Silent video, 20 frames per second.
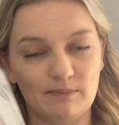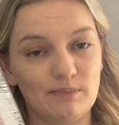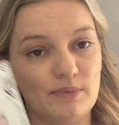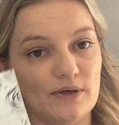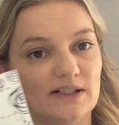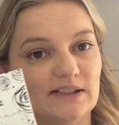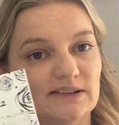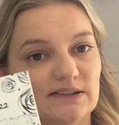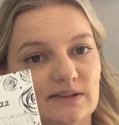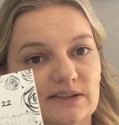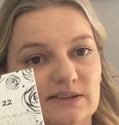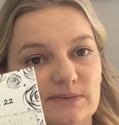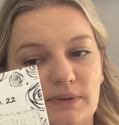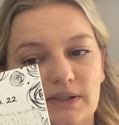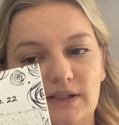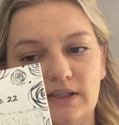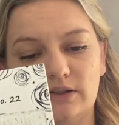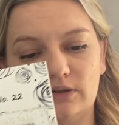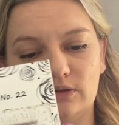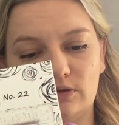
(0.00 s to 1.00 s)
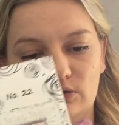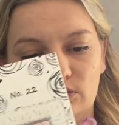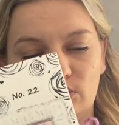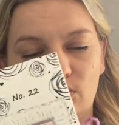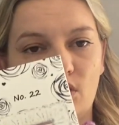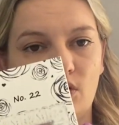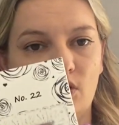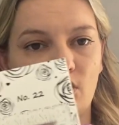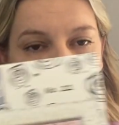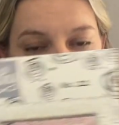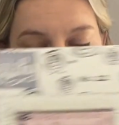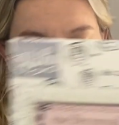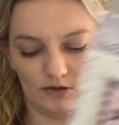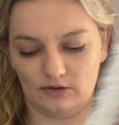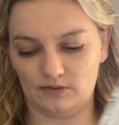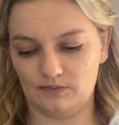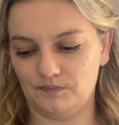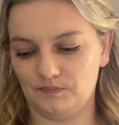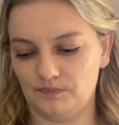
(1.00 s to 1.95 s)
Personal Political on